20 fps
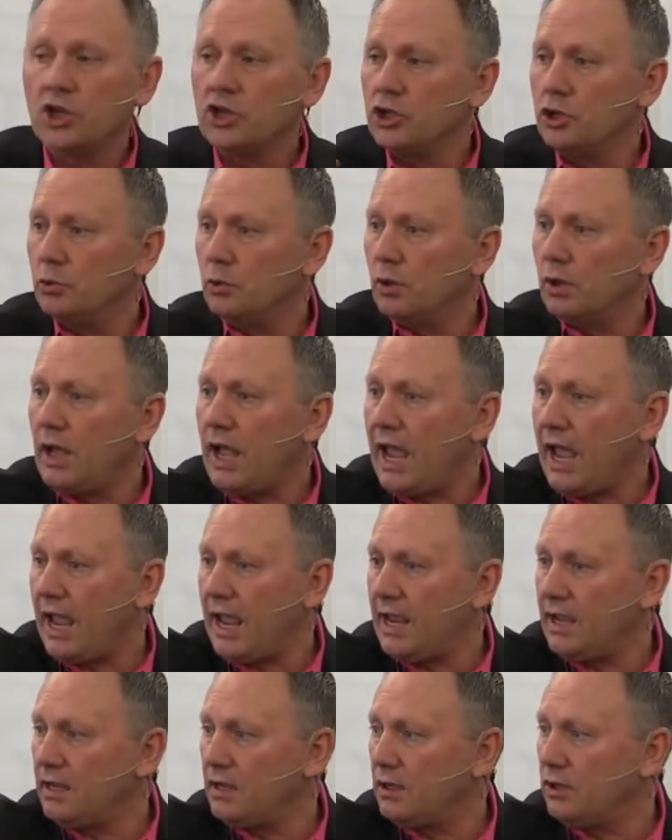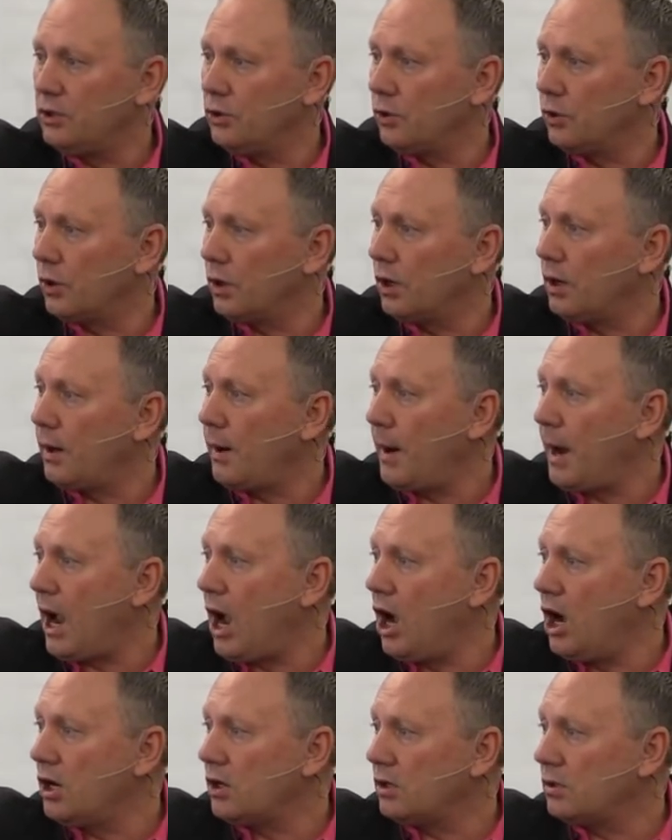You will hate your
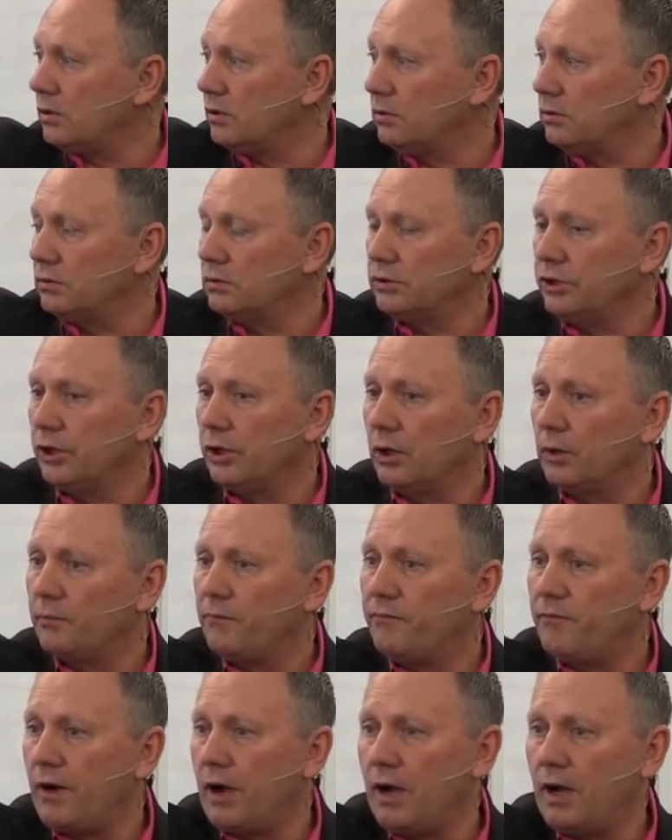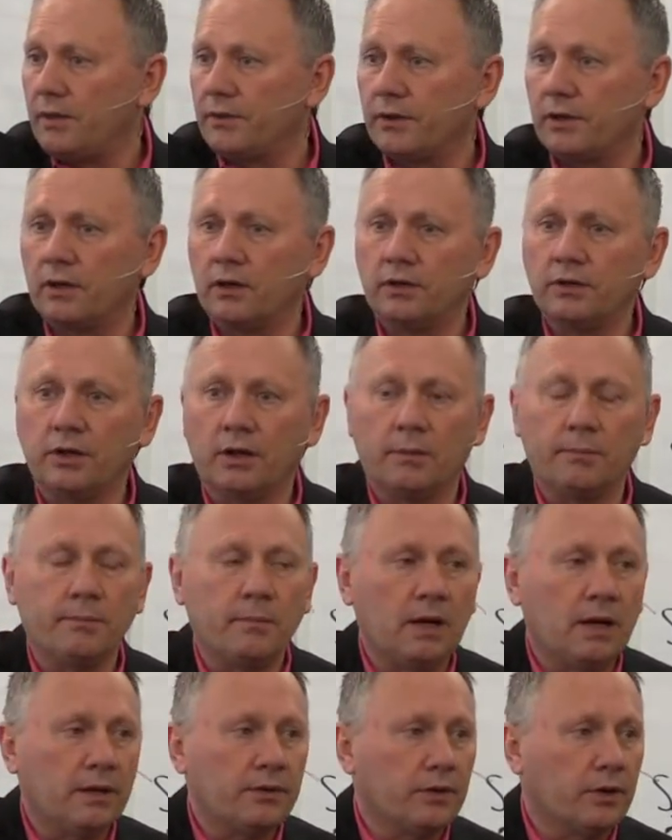uncle, your father, your
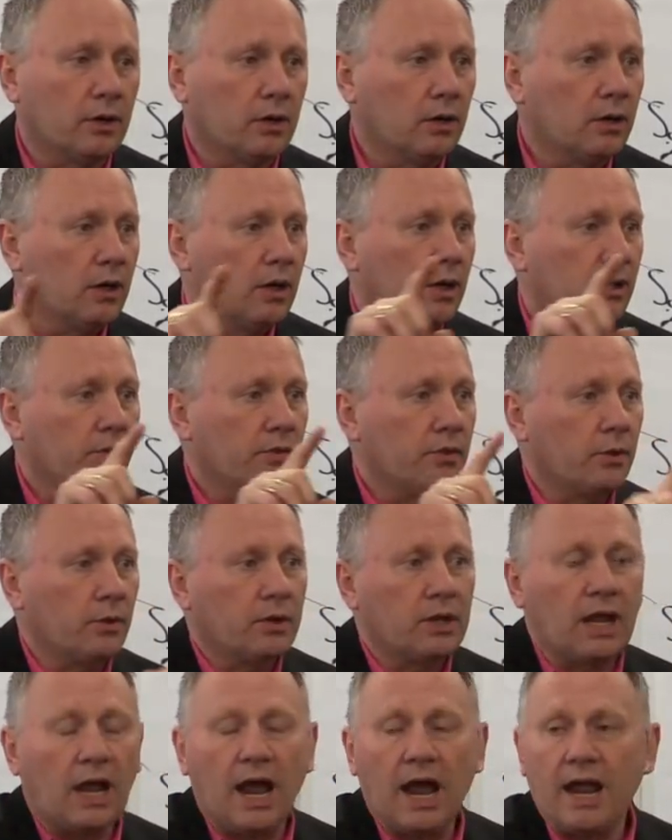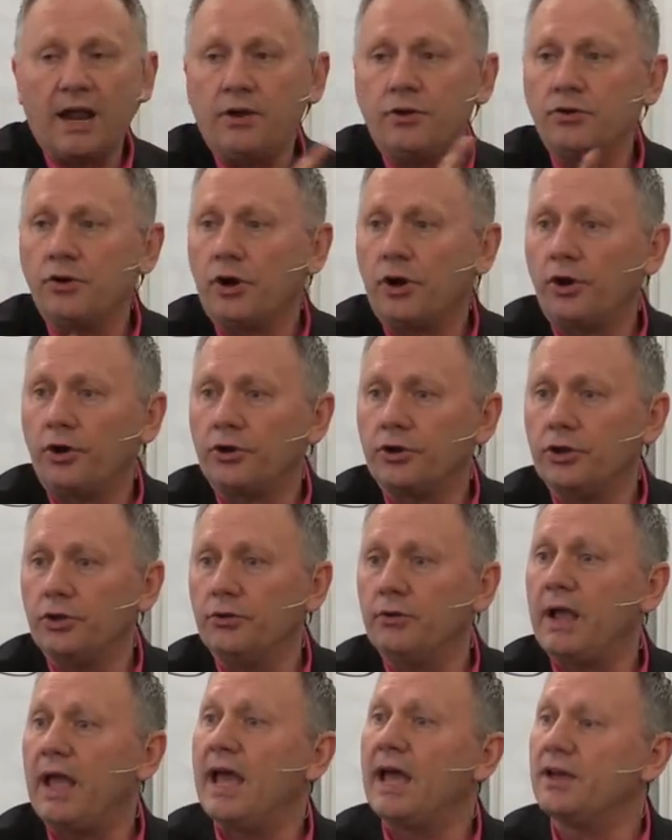mother, the guy who hurt
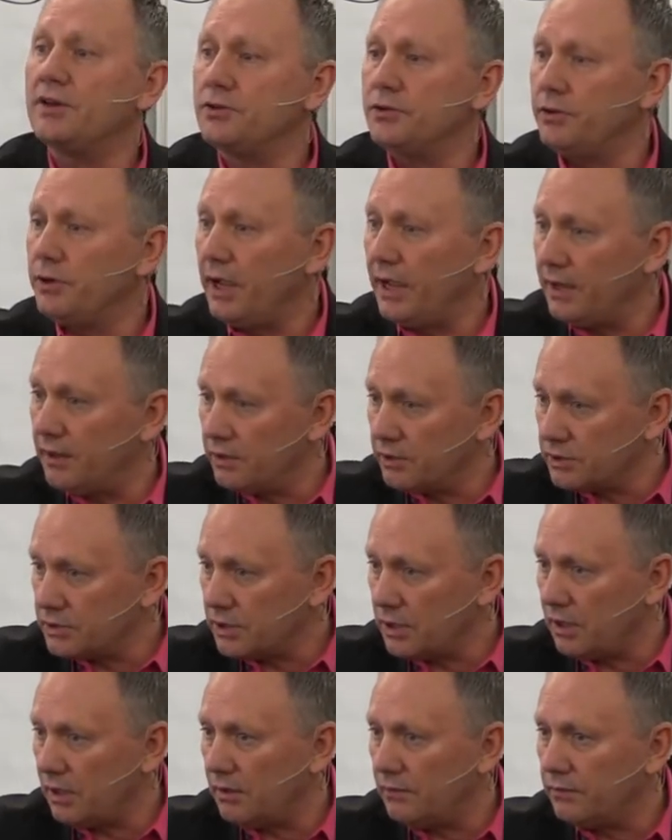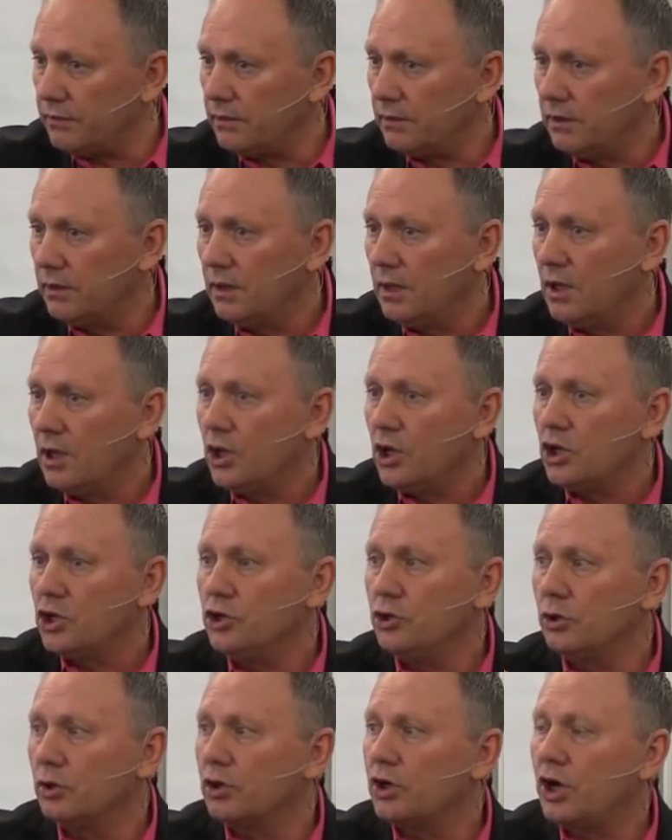you, as you hate yourself.
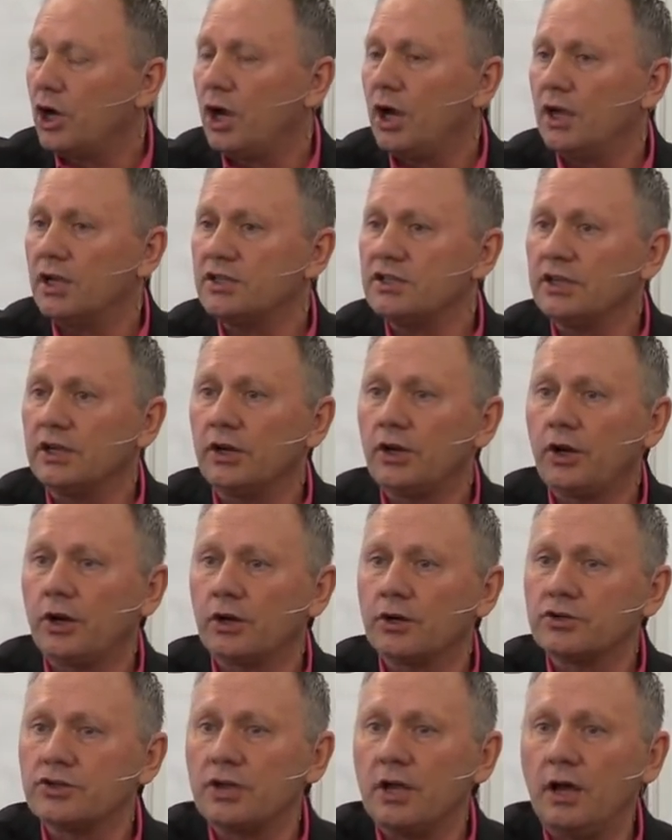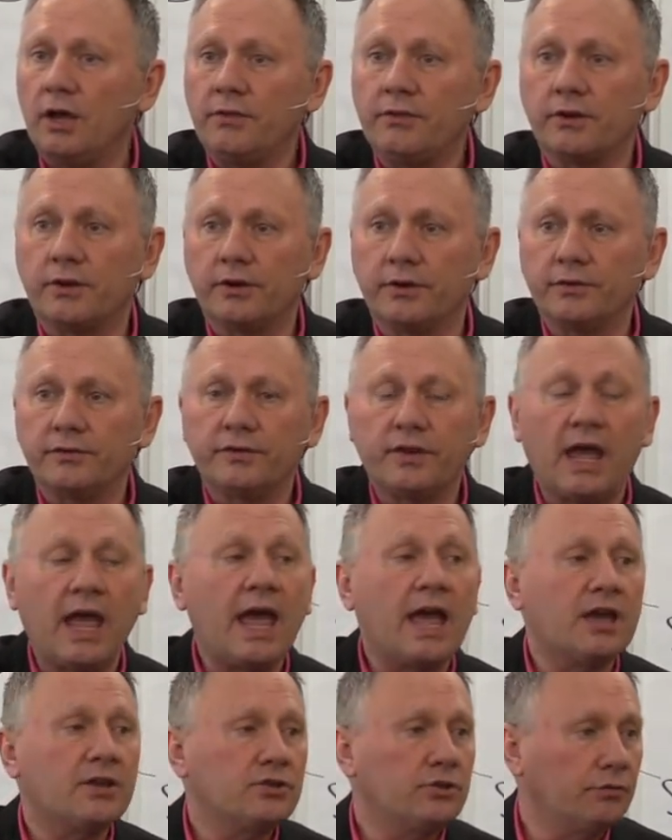You'll cuss and curse others
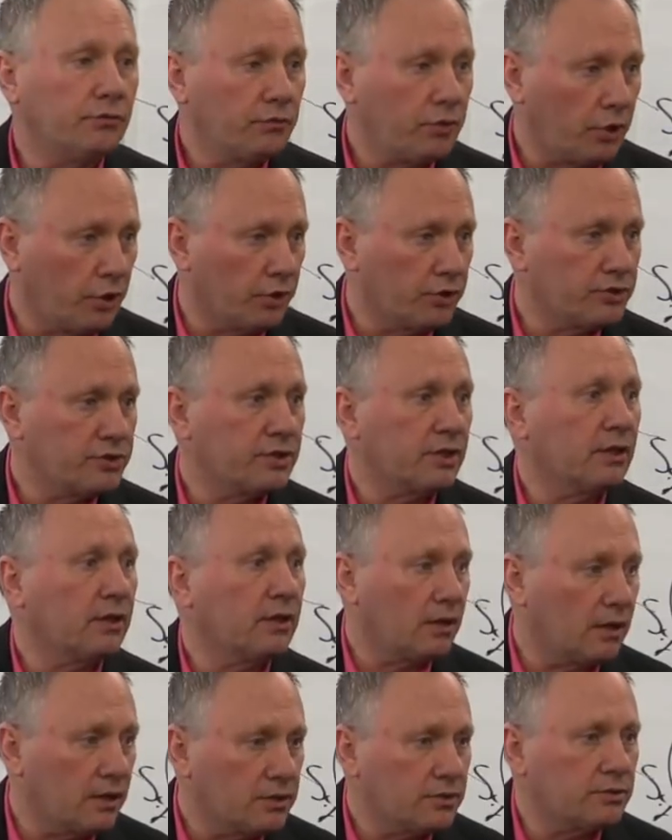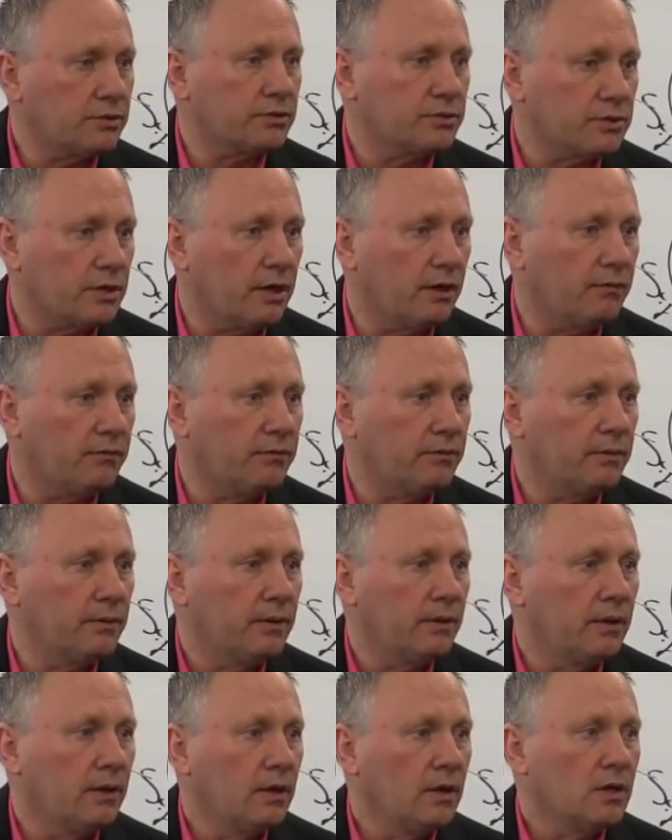as you've cursed cussed yourself.
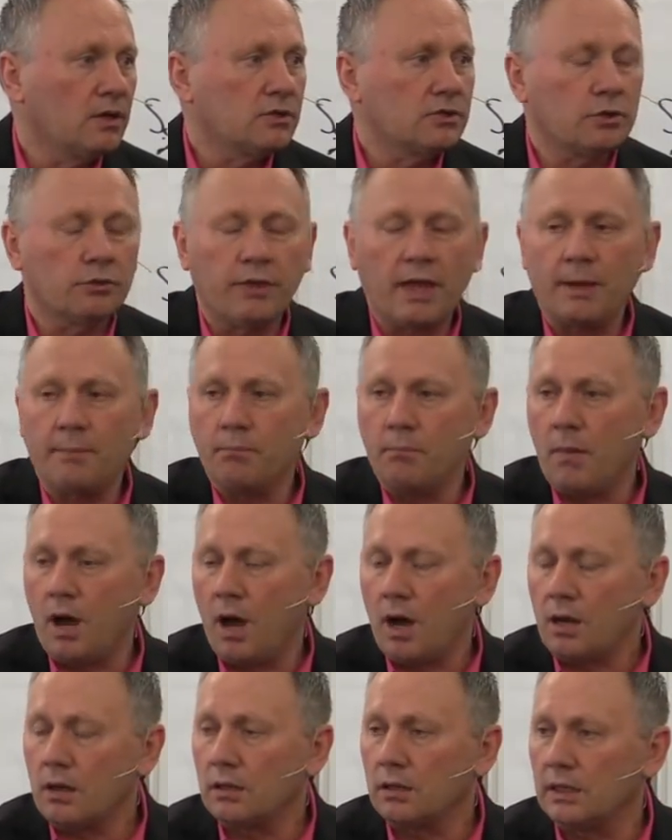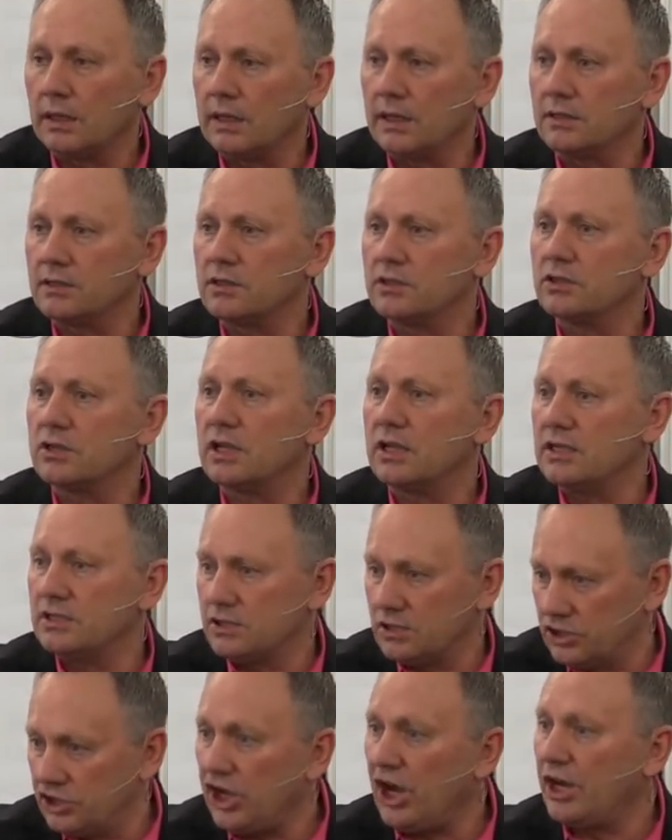So that model
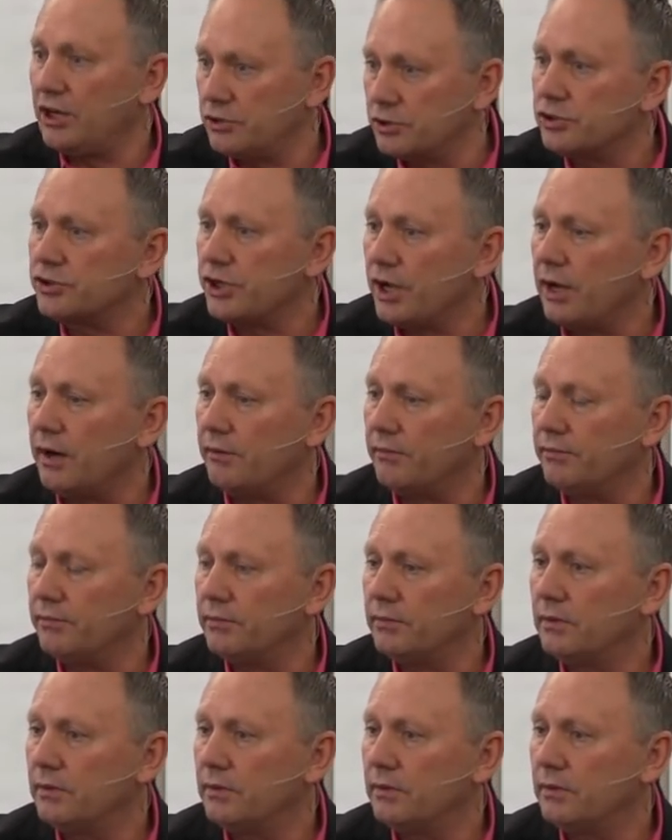is change yourself.